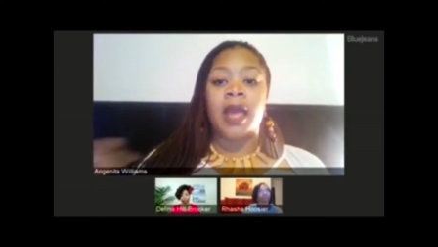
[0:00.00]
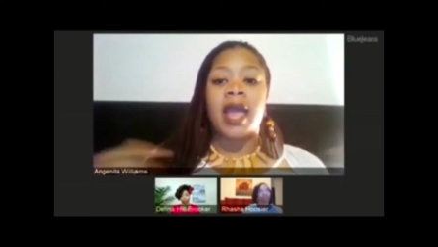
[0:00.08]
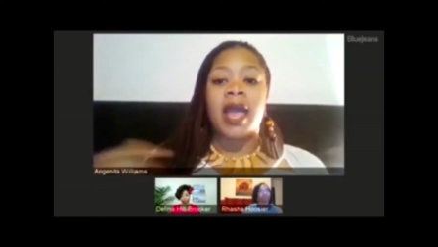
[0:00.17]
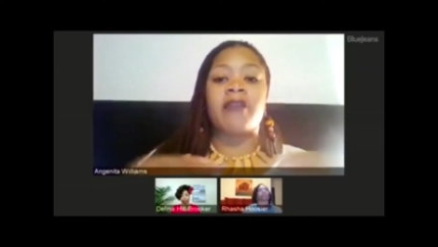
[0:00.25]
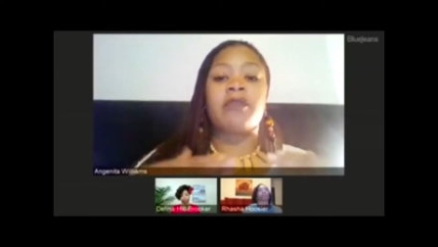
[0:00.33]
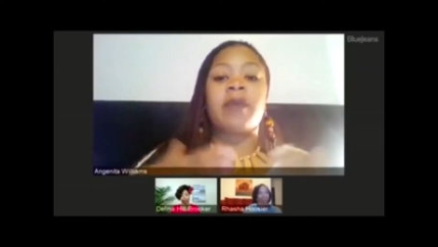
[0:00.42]

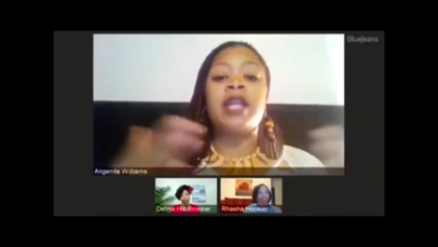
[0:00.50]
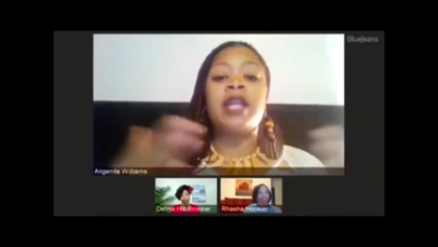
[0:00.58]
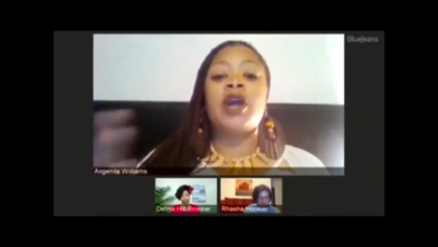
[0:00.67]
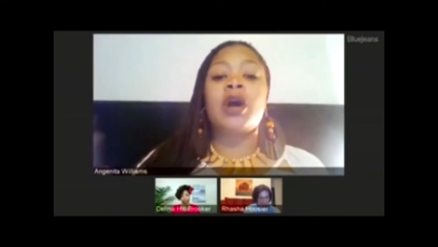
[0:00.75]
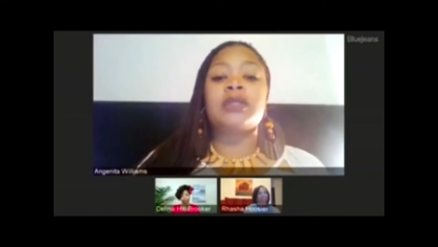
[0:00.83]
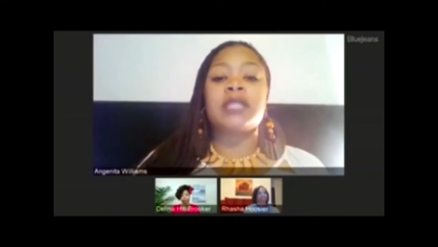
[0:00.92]
Everybody
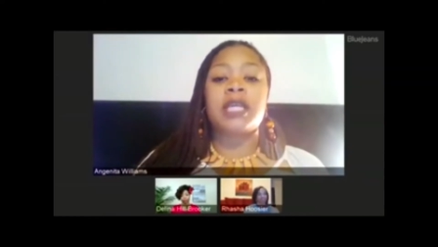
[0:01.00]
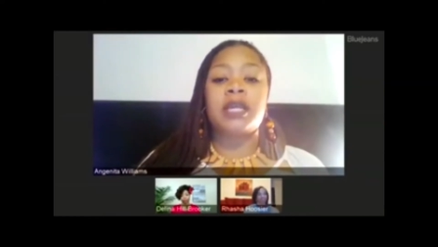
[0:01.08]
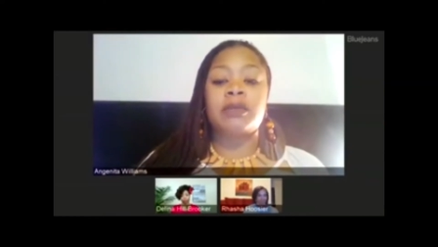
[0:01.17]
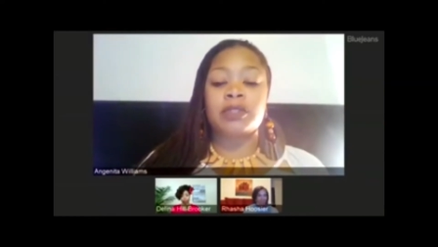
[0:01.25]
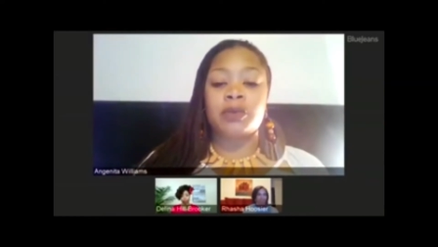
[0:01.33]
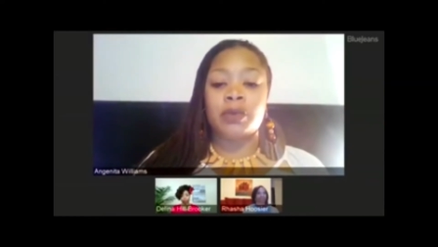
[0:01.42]
knows that he
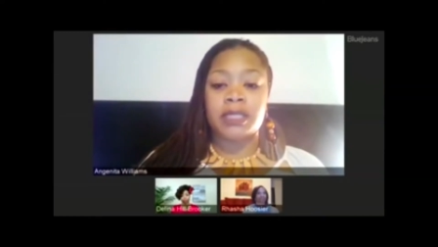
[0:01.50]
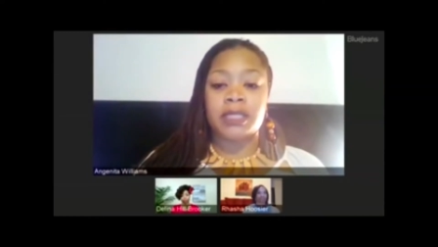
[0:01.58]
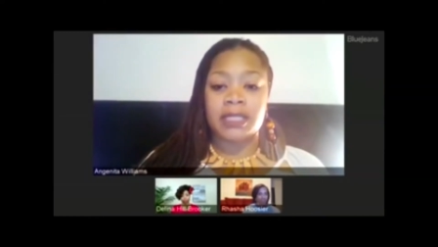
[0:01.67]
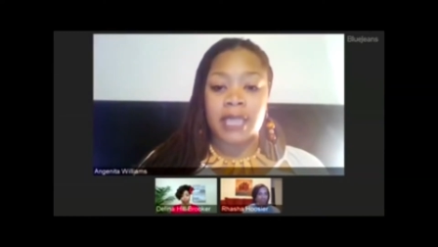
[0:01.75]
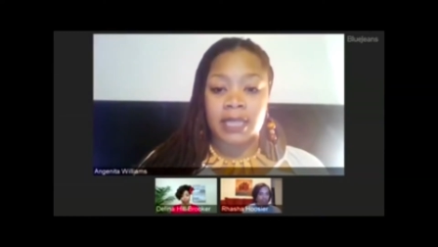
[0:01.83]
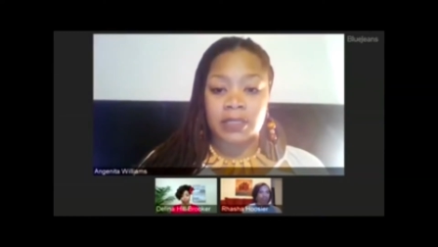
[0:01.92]
was going to this
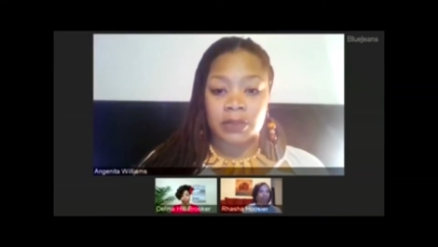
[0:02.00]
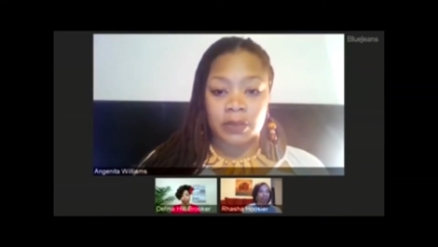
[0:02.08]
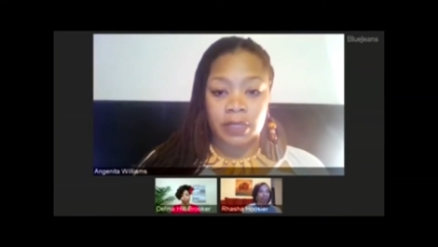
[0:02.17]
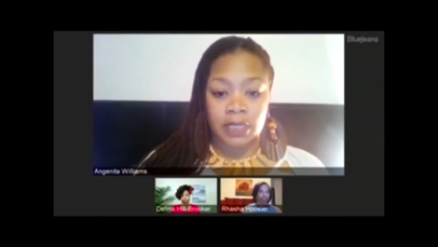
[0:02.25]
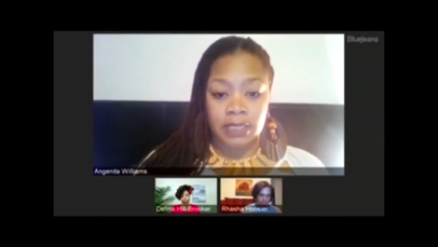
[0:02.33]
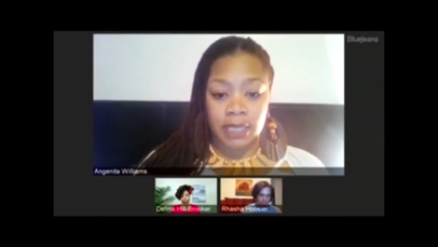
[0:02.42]
high school
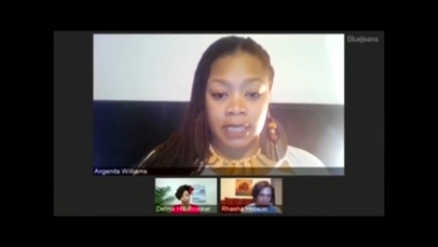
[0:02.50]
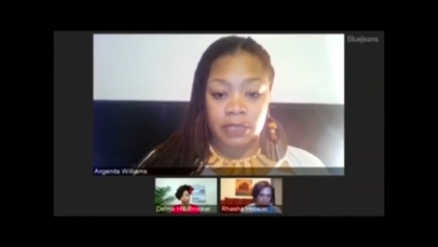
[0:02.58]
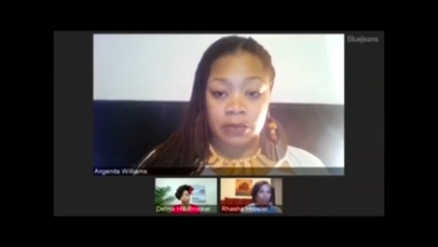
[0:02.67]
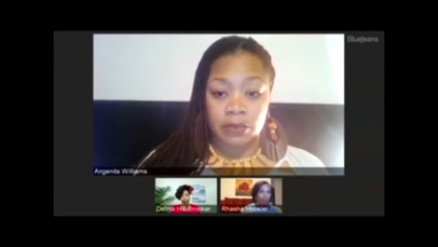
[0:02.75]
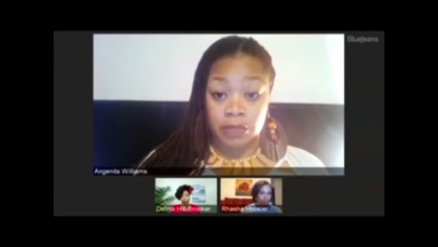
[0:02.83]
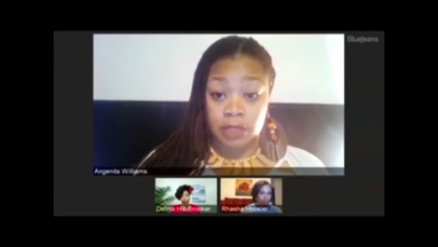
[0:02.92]
getting these high school
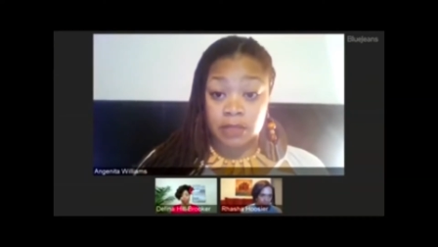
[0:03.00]
girls.